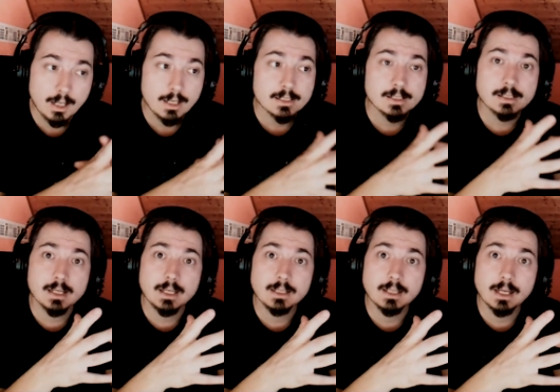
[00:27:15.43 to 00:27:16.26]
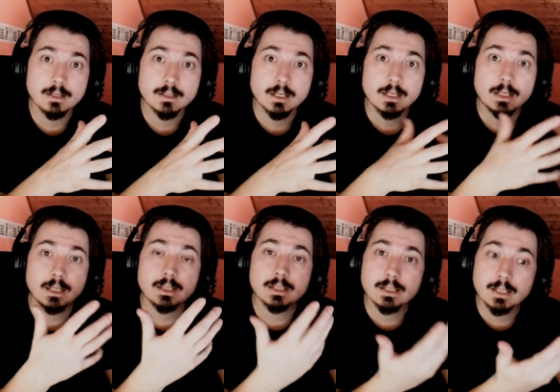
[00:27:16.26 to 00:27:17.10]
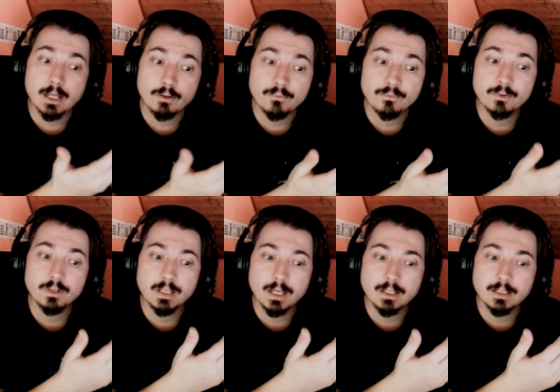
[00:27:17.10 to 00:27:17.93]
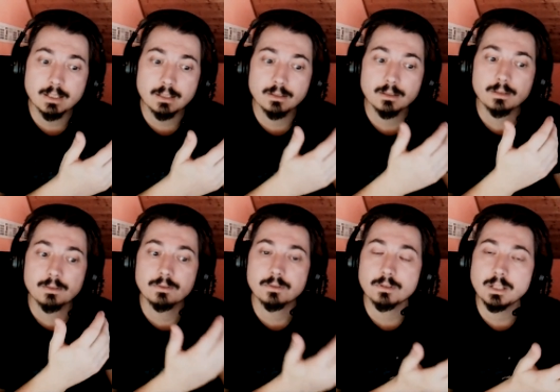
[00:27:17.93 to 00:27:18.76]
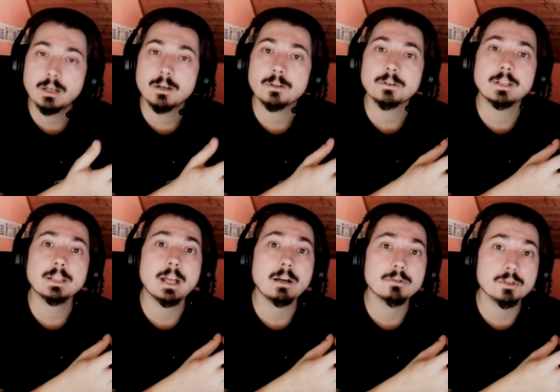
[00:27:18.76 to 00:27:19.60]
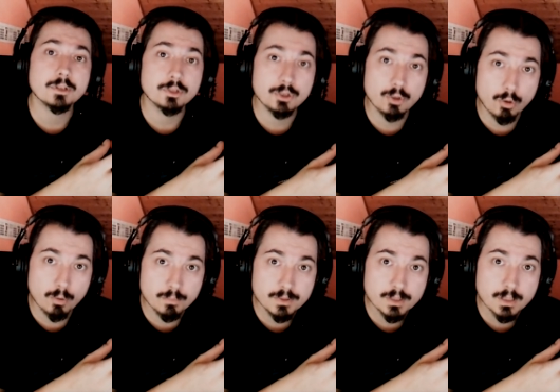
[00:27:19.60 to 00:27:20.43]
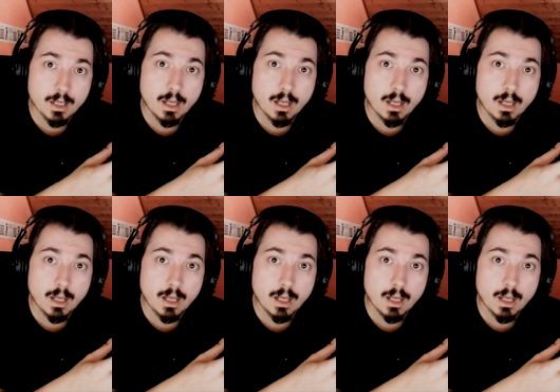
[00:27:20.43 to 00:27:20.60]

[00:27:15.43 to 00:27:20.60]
say that instead of creating 300,000 jobs,